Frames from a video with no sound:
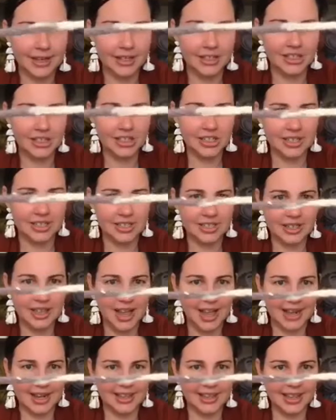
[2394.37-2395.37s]
Just
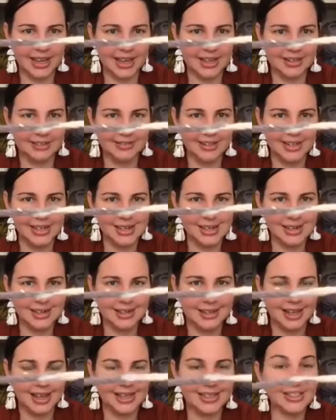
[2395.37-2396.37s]
like that.
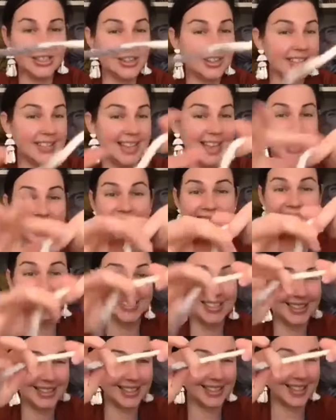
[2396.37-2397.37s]
And so it's
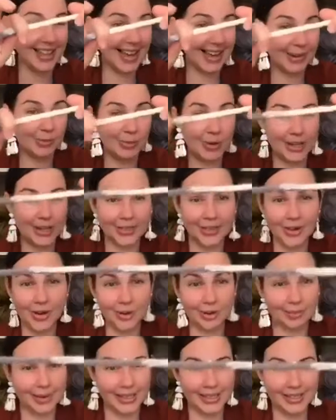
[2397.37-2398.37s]
just like one long
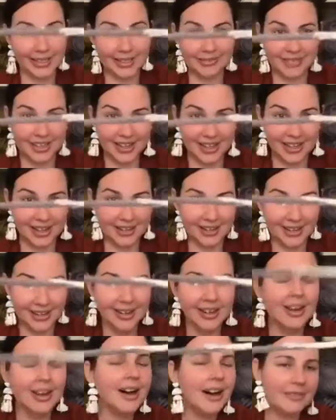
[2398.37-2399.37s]
piece of yarn.
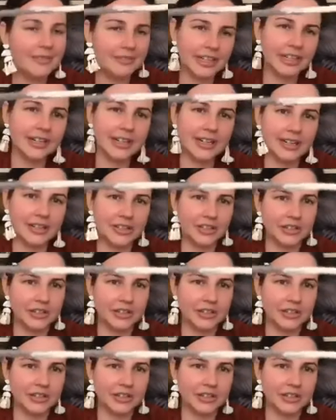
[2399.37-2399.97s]
I've done it in 2